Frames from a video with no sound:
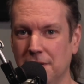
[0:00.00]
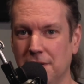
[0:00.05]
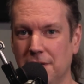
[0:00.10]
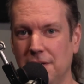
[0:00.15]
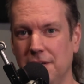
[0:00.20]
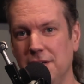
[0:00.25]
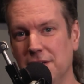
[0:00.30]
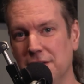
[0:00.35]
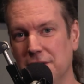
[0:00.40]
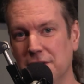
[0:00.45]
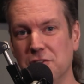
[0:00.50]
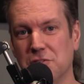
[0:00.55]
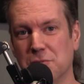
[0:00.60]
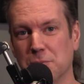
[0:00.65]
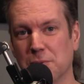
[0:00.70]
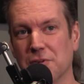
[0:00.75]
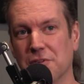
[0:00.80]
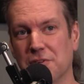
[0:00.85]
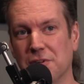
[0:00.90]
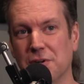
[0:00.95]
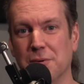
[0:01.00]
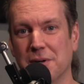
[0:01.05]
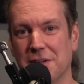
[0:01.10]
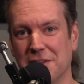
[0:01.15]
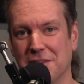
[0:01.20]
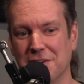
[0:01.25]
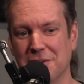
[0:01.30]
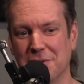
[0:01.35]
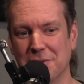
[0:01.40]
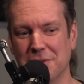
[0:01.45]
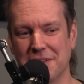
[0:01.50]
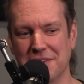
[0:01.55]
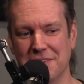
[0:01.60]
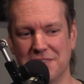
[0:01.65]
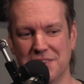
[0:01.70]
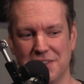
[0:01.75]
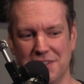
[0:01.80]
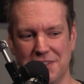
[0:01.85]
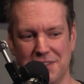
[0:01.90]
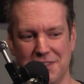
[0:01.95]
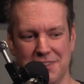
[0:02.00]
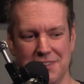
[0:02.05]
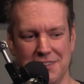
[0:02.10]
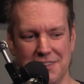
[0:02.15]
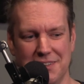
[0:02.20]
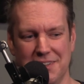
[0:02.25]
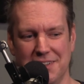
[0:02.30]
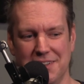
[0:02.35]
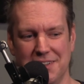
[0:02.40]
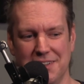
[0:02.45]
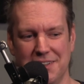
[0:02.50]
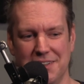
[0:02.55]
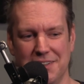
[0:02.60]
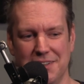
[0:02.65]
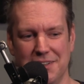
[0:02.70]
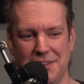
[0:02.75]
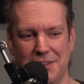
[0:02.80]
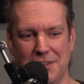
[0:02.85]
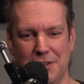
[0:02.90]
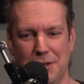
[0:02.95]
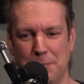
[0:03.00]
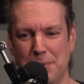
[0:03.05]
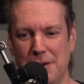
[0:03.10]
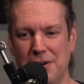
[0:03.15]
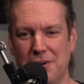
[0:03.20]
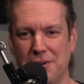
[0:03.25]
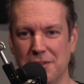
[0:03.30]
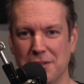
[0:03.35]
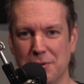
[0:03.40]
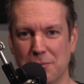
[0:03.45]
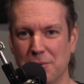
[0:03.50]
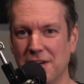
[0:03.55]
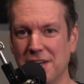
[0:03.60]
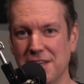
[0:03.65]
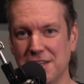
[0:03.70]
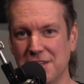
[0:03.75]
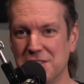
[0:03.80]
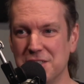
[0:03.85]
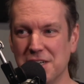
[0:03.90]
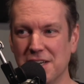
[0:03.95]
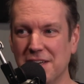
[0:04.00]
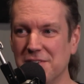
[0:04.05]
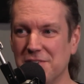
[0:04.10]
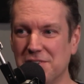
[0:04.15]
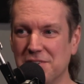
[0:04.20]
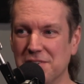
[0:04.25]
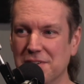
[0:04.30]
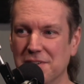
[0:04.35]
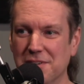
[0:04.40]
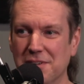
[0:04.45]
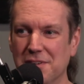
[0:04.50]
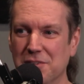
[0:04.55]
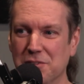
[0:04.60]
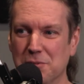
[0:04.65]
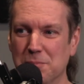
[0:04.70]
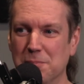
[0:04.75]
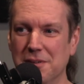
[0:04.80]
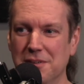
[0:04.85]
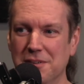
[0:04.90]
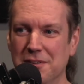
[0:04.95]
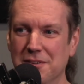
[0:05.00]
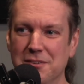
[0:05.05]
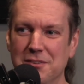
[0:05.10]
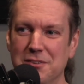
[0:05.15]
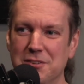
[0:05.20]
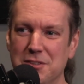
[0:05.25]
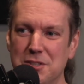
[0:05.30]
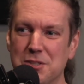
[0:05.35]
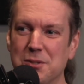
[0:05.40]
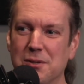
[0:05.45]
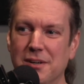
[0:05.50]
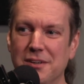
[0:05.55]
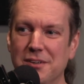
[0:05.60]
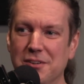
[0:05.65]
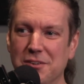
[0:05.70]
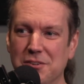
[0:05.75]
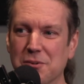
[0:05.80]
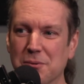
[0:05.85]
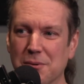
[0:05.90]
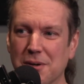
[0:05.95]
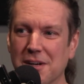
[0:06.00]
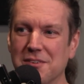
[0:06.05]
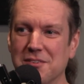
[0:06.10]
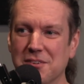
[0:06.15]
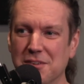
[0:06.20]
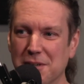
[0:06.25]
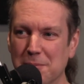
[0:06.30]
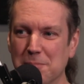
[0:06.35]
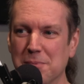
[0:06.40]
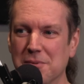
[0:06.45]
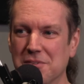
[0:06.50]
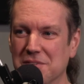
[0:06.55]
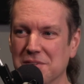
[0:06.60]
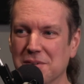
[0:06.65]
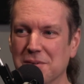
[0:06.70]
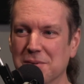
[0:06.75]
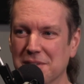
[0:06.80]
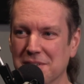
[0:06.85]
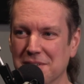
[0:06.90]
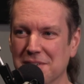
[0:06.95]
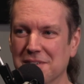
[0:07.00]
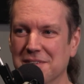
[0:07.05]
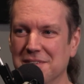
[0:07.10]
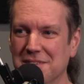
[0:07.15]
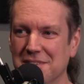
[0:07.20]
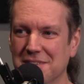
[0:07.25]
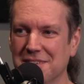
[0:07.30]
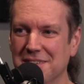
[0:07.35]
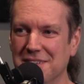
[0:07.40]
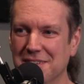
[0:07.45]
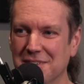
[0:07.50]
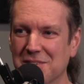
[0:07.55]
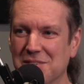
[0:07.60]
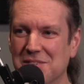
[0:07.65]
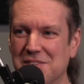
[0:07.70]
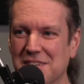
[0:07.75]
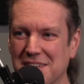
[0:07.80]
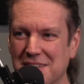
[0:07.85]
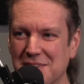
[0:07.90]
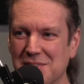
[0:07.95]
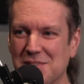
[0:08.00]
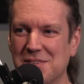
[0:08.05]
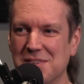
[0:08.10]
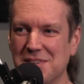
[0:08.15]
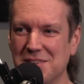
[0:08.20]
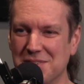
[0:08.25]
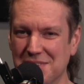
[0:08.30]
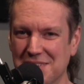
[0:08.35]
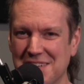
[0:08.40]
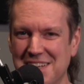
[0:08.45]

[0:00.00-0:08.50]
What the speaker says: It is worth noting, though, that apparently Rian Johnson has been trying to direct an episode in the second season.